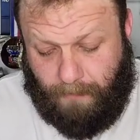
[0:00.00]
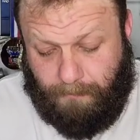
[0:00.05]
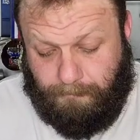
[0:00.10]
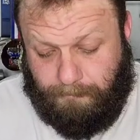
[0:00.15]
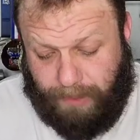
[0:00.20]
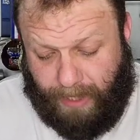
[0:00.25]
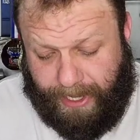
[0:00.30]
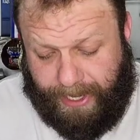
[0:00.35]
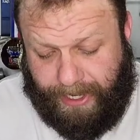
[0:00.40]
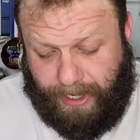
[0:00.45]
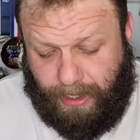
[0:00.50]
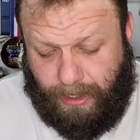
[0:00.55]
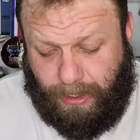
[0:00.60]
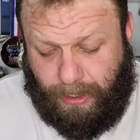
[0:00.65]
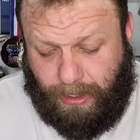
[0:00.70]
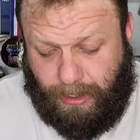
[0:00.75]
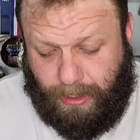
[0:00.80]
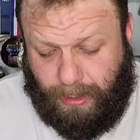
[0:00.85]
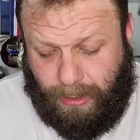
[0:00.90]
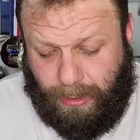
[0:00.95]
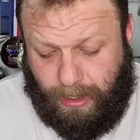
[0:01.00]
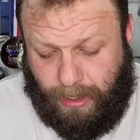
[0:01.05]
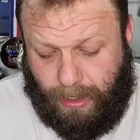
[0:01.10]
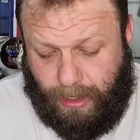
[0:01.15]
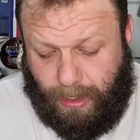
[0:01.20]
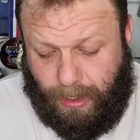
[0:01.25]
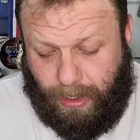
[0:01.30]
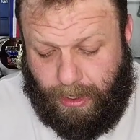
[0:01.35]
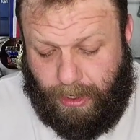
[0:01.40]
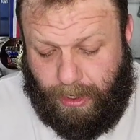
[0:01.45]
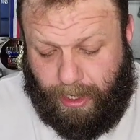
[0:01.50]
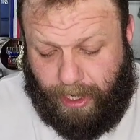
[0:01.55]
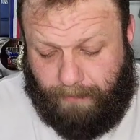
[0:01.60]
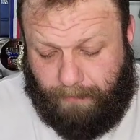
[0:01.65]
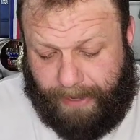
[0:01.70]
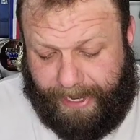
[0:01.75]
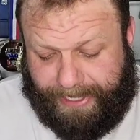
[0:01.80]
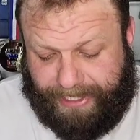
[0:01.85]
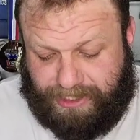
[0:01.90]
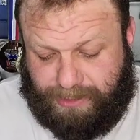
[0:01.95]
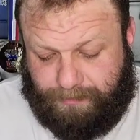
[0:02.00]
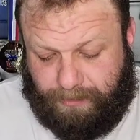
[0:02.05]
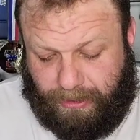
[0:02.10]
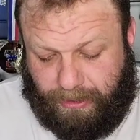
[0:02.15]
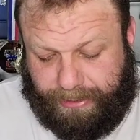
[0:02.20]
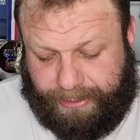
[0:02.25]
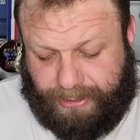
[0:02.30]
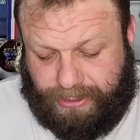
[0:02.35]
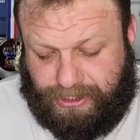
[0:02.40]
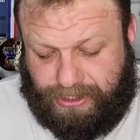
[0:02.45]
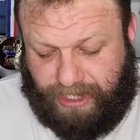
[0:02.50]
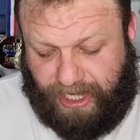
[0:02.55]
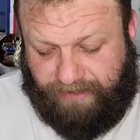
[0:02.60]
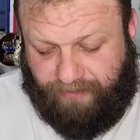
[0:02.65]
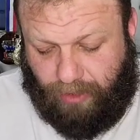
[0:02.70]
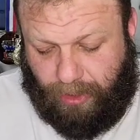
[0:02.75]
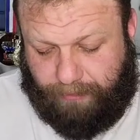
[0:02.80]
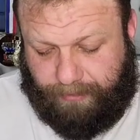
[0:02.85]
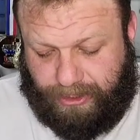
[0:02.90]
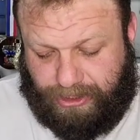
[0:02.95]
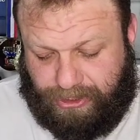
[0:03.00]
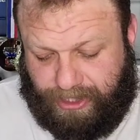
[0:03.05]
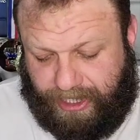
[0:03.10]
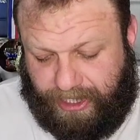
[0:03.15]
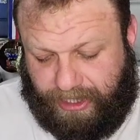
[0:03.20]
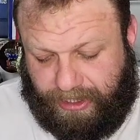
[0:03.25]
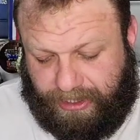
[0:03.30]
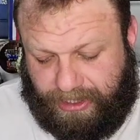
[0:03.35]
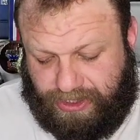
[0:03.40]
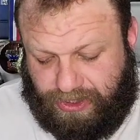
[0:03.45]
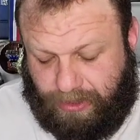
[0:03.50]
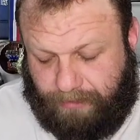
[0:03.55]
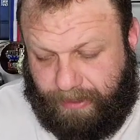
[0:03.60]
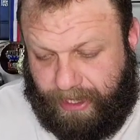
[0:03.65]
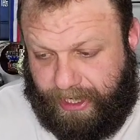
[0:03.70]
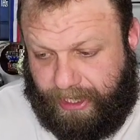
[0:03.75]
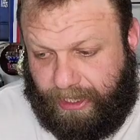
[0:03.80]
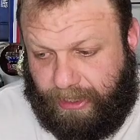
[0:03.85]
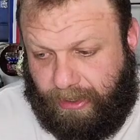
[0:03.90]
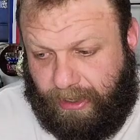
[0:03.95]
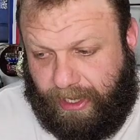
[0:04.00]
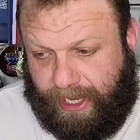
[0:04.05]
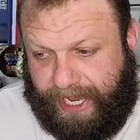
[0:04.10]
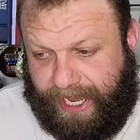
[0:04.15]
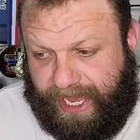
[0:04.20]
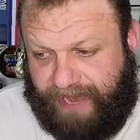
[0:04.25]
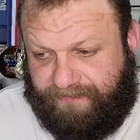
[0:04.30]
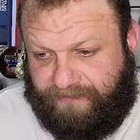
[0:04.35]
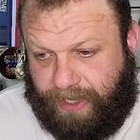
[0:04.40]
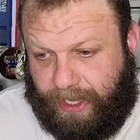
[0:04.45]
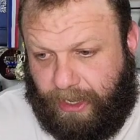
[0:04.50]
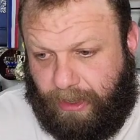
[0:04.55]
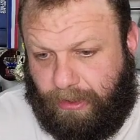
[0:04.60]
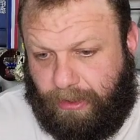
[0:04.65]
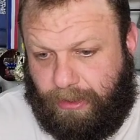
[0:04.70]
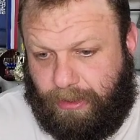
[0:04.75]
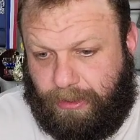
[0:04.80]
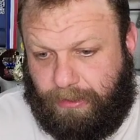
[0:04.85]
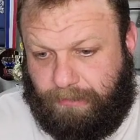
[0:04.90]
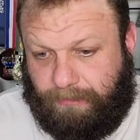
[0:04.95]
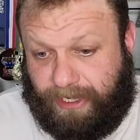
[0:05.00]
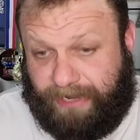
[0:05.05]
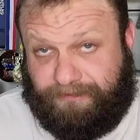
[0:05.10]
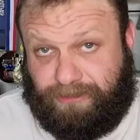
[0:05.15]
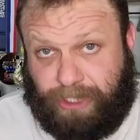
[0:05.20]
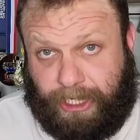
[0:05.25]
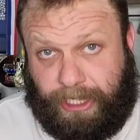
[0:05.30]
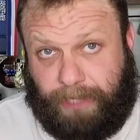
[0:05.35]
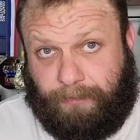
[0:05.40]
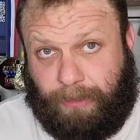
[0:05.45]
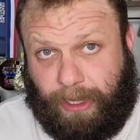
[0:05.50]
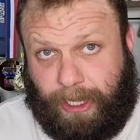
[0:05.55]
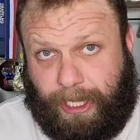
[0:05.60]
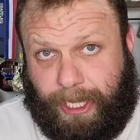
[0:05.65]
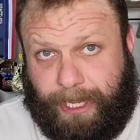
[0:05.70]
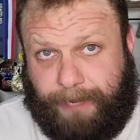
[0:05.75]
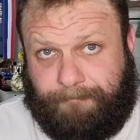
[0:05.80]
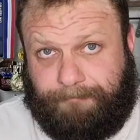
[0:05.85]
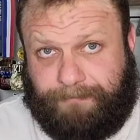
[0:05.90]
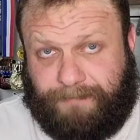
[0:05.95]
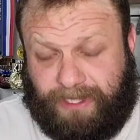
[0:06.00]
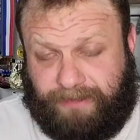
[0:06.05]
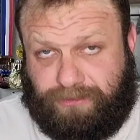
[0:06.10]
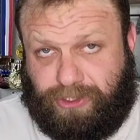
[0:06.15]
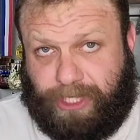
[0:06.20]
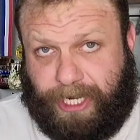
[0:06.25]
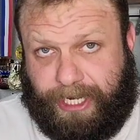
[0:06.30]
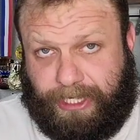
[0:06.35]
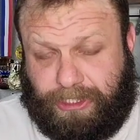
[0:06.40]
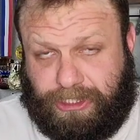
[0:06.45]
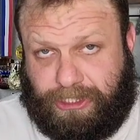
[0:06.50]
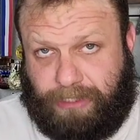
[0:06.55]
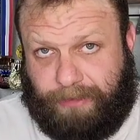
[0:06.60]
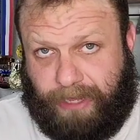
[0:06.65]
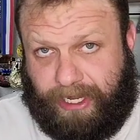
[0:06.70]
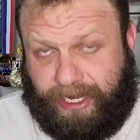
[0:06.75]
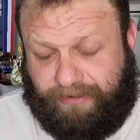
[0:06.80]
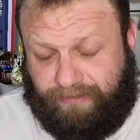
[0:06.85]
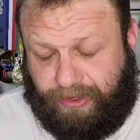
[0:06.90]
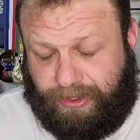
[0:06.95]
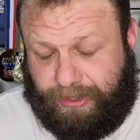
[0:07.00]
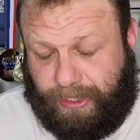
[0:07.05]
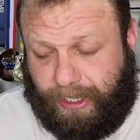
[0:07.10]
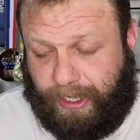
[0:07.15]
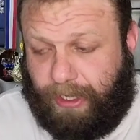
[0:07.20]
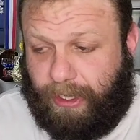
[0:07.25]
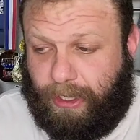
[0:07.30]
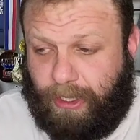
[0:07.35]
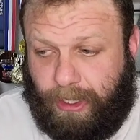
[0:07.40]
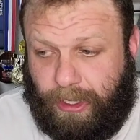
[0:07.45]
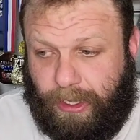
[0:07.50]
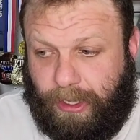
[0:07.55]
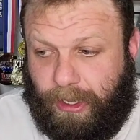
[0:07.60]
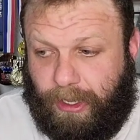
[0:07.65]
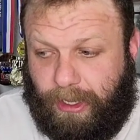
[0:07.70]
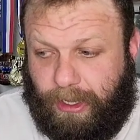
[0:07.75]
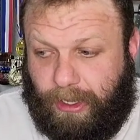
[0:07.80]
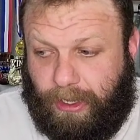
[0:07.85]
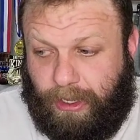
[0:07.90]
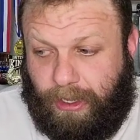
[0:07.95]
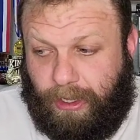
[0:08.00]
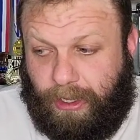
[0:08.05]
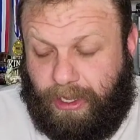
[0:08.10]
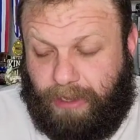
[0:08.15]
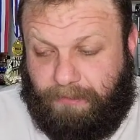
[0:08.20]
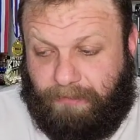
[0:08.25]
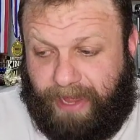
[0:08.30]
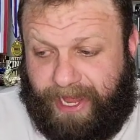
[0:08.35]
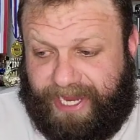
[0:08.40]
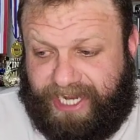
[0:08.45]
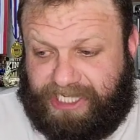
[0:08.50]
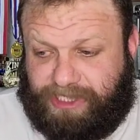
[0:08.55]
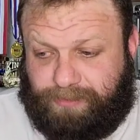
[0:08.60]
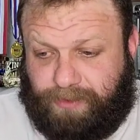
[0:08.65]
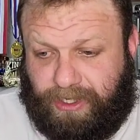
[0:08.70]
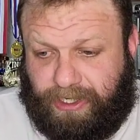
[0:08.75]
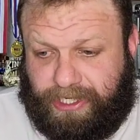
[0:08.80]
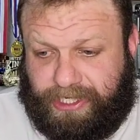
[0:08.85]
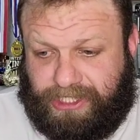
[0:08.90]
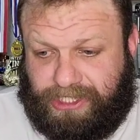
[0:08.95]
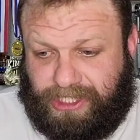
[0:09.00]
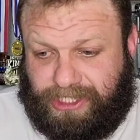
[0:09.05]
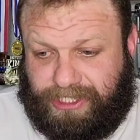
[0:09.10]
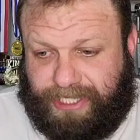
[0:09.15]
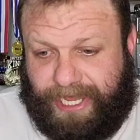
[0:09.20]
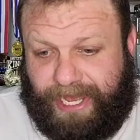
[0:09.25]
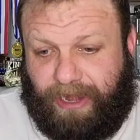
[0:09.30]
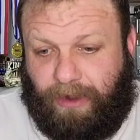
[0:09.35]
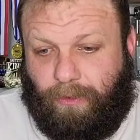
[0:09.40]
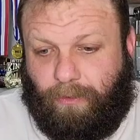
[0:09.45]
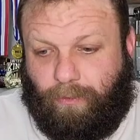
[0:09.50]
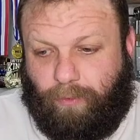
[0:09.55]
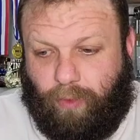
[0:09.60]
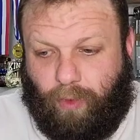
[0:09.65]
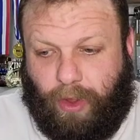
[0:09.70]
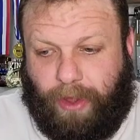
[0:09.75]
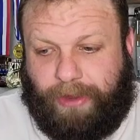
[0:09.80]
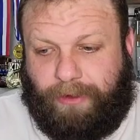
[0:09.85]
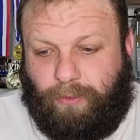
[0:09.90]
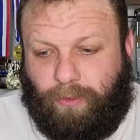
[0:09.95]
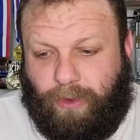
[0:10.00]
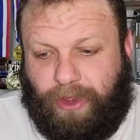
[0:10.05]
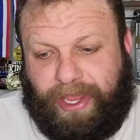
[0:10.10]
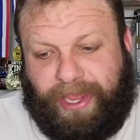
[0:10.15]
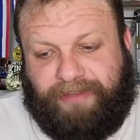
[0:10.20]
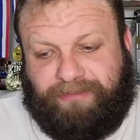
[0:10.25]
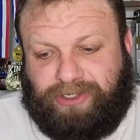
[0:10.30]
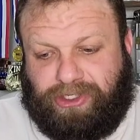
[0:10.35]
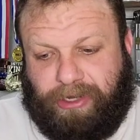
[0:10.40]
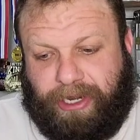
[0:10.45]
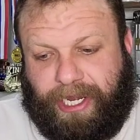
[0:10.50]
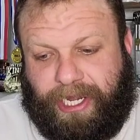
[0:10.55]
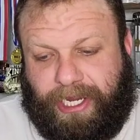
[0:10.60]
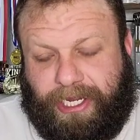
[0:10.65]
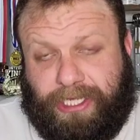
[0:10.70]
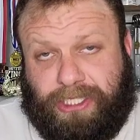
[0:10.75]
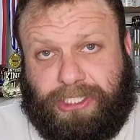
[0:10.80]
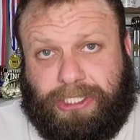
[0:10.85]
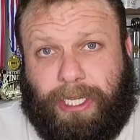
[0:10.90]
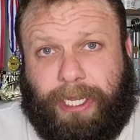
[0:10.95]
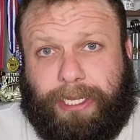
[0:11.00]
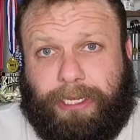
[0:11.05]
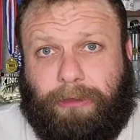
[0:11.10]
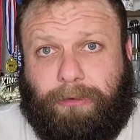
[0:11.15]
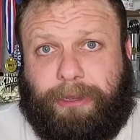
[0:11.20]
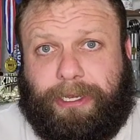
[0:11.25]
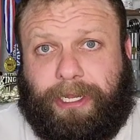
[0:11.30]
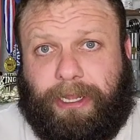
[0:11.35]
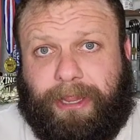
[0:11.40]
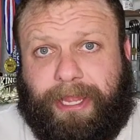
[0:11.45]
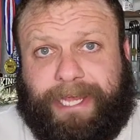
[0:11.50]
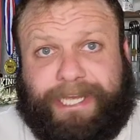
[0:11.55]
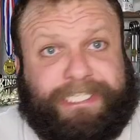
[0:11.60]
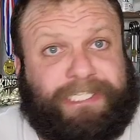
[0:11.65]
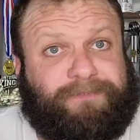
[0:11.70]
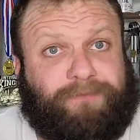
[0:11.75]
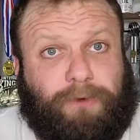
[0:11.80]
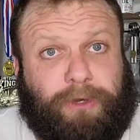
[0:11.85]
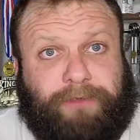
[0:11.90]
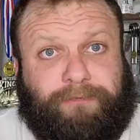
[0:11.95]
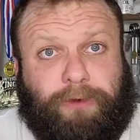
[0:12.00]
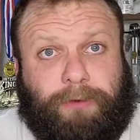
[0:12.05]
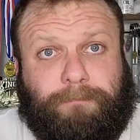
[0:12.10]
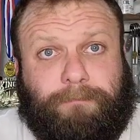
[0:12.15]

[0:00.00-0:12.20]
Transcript: But in my experience, and I've only been training these for about 1.5 years now, but I've trained them a lot. I've tried just about everything. My experience is that one way of training is not going to last forever.